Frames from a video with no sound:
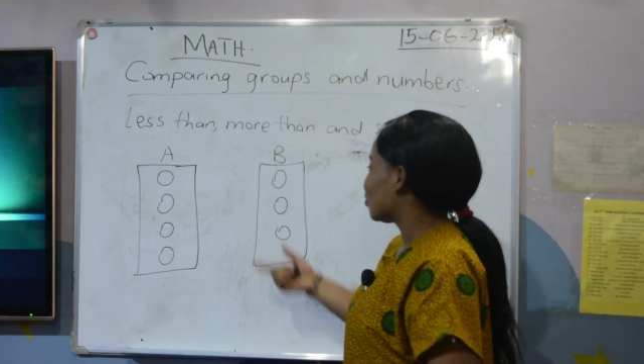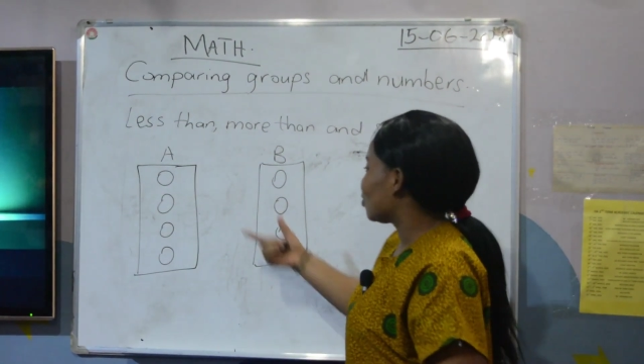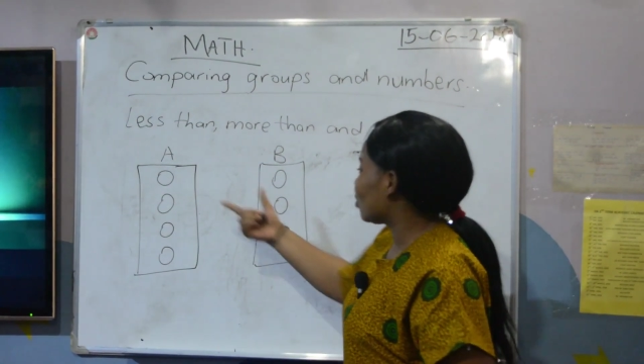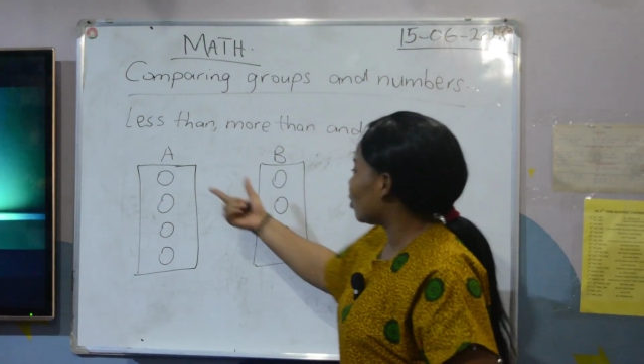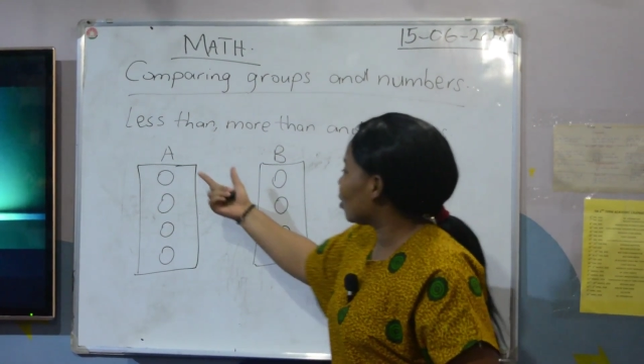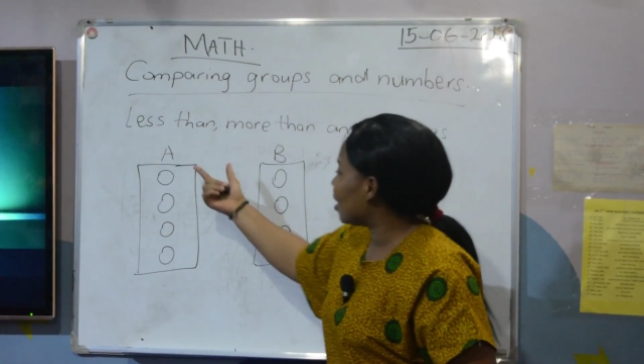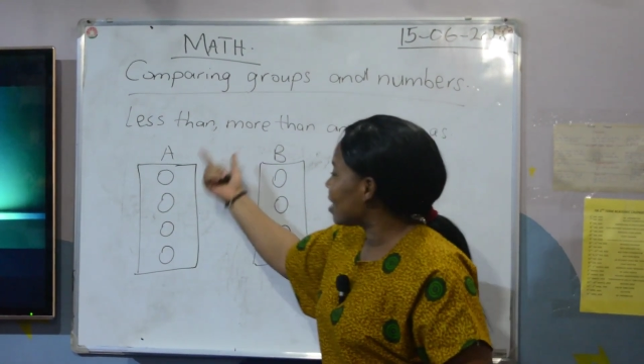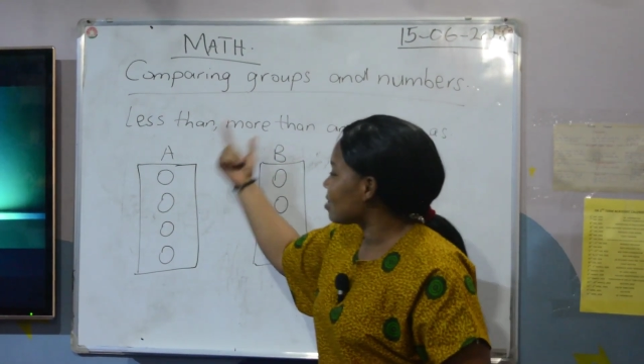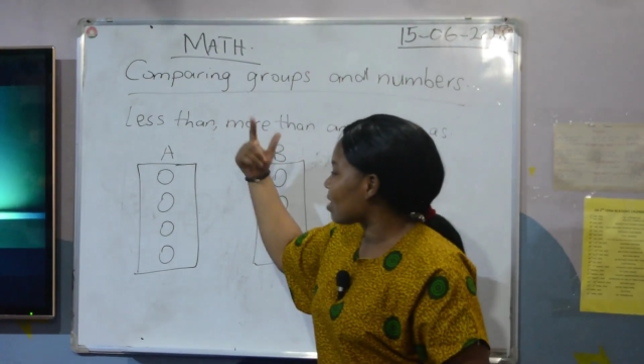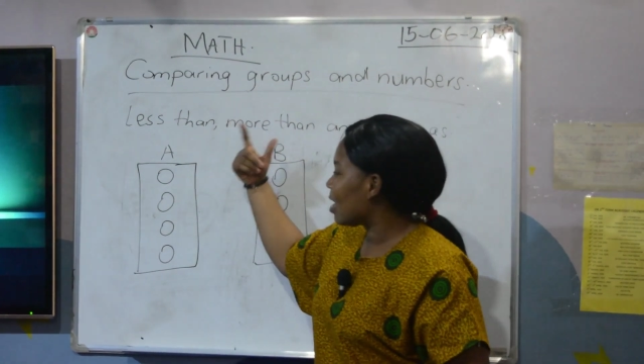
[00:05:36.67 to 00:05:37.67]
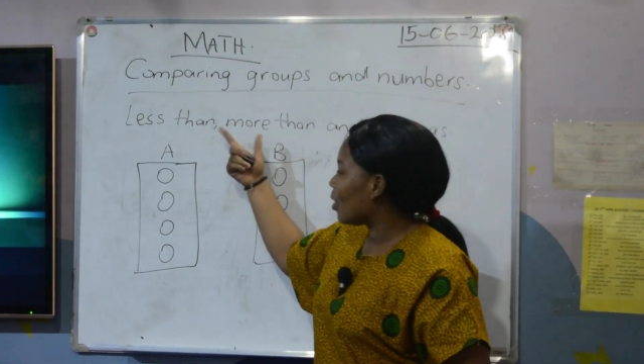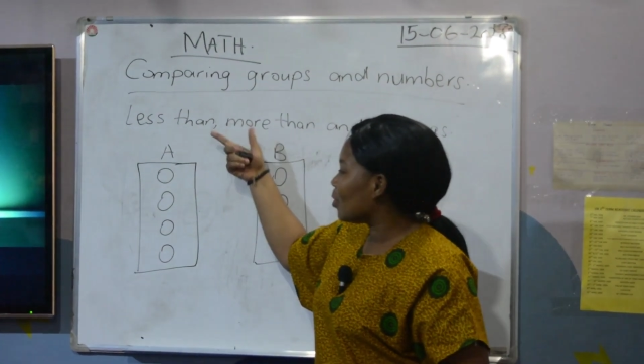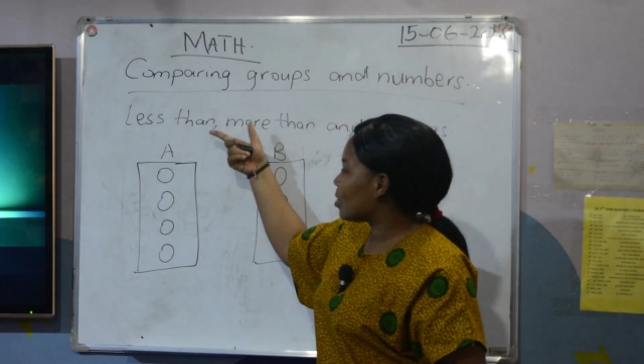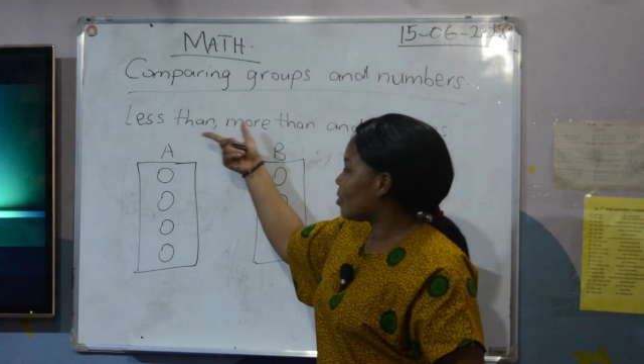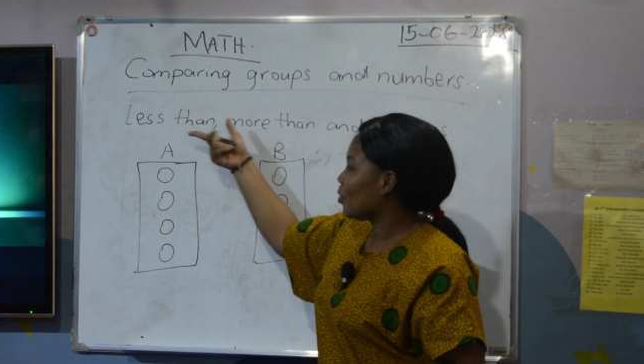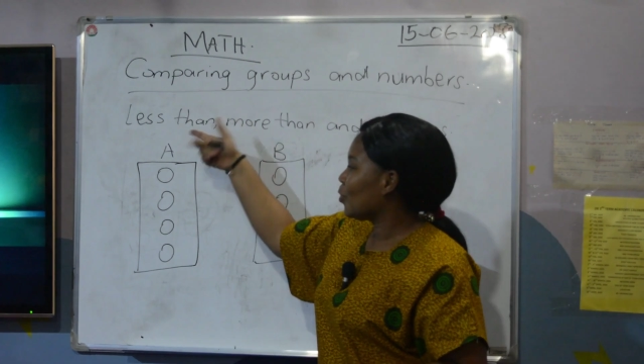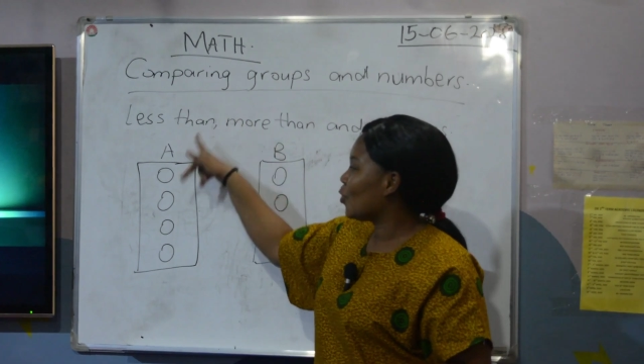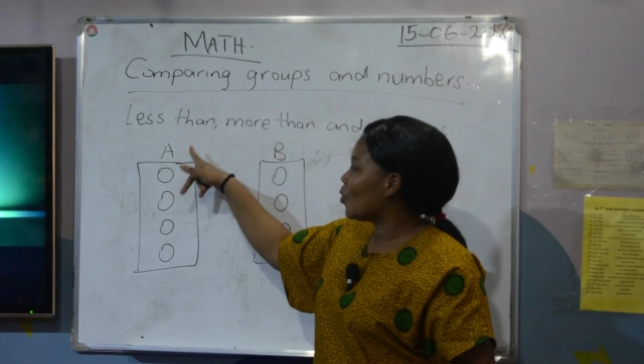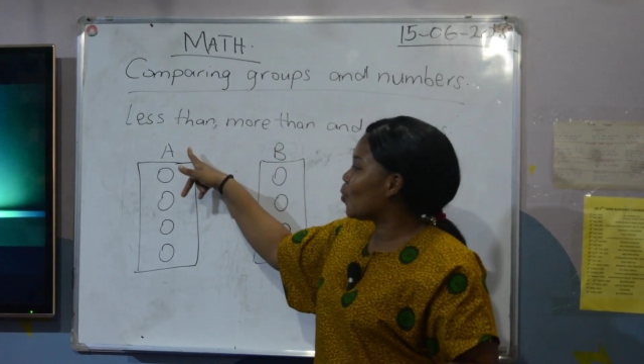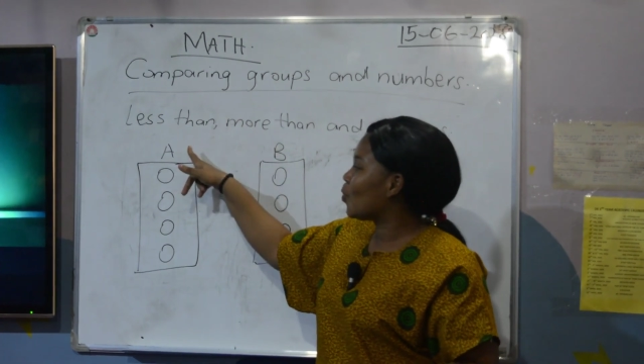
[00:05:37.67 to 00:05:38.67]
So let's count.
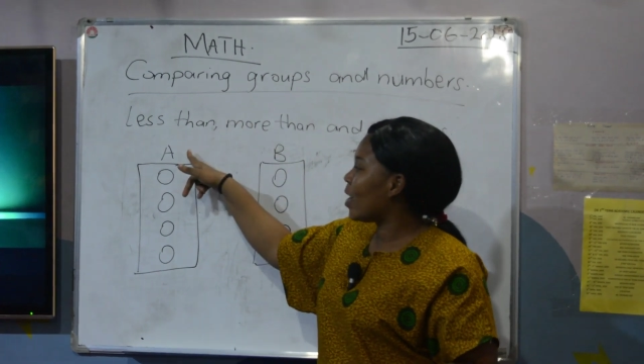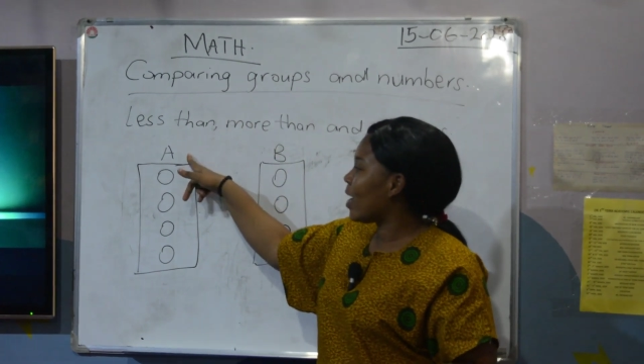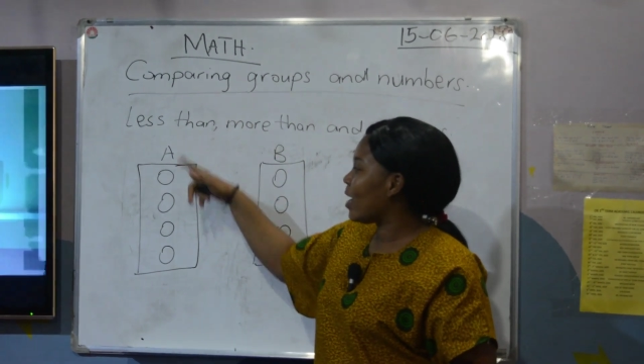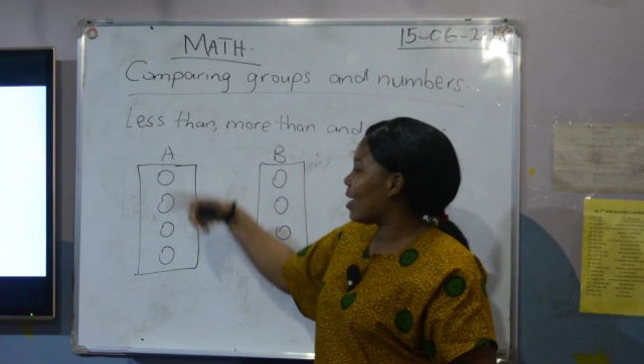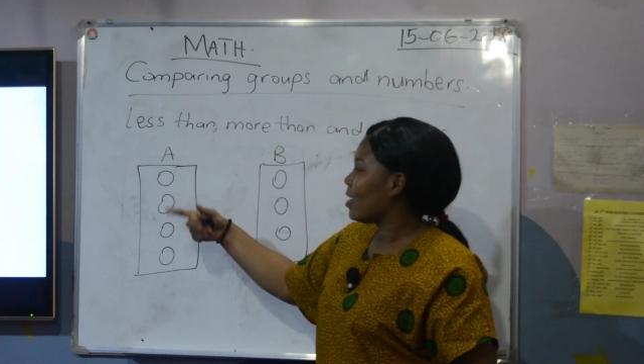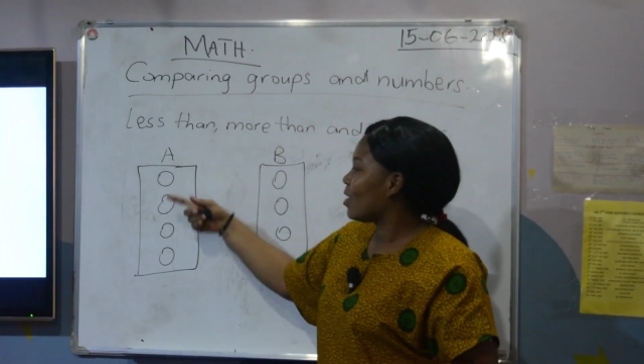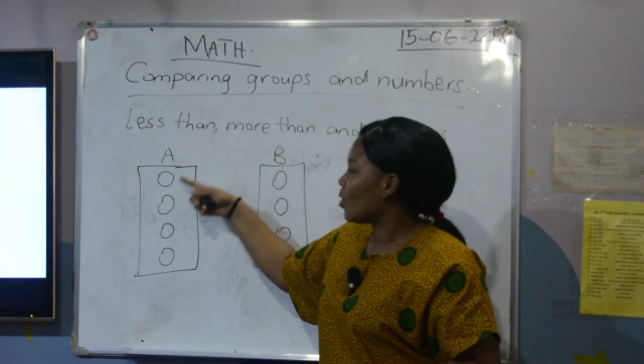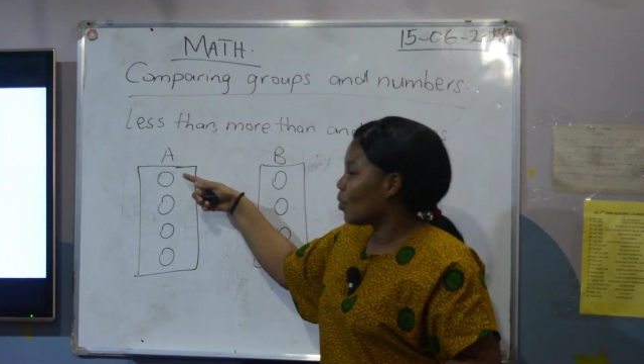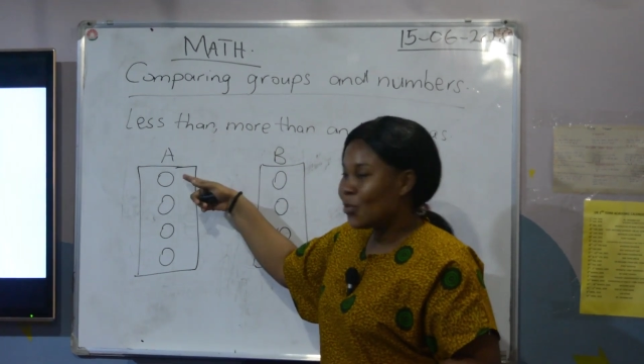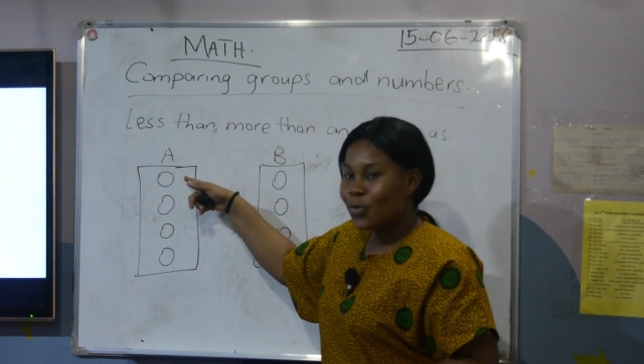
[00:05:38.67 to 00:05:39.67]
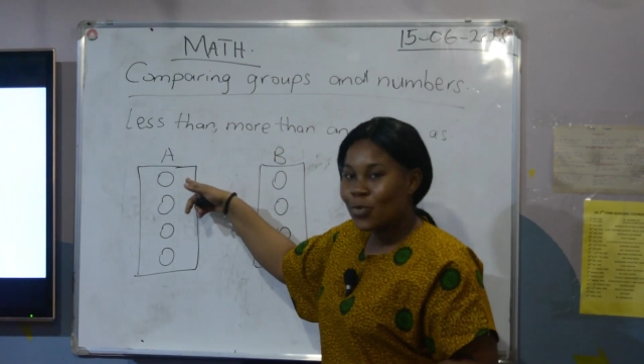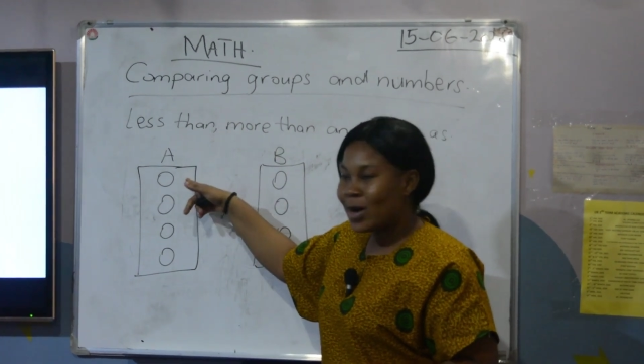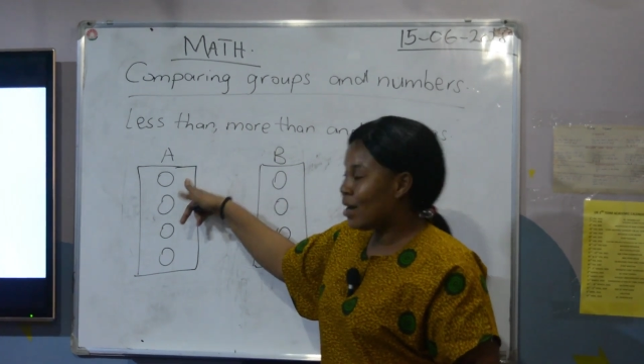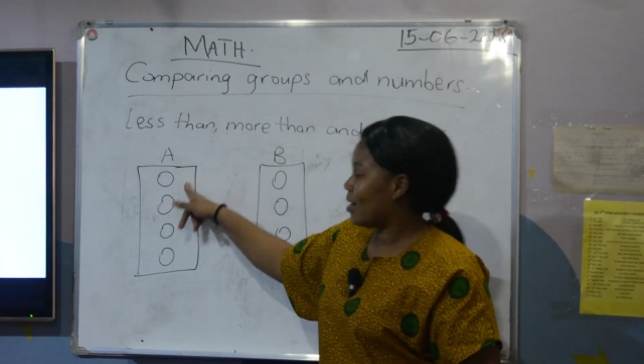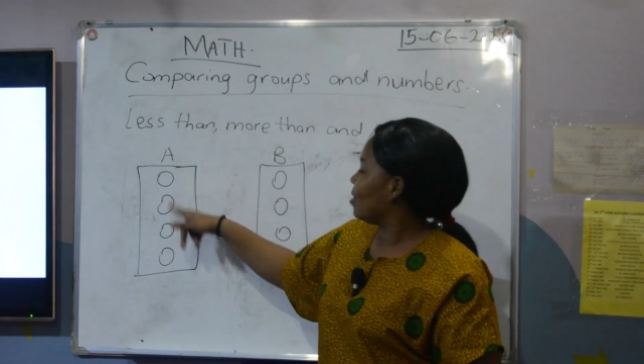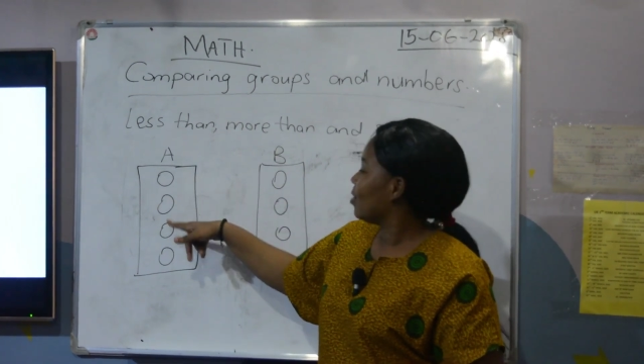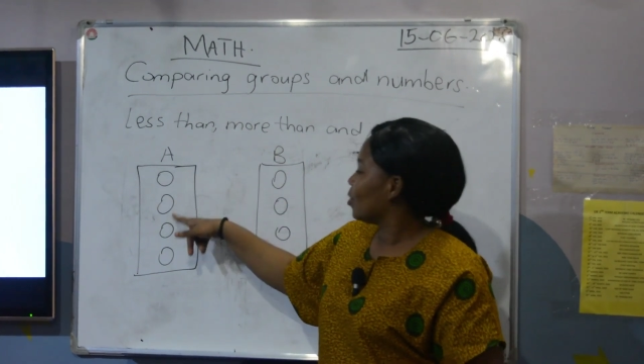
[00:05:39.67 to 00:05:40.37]
Group A, 1,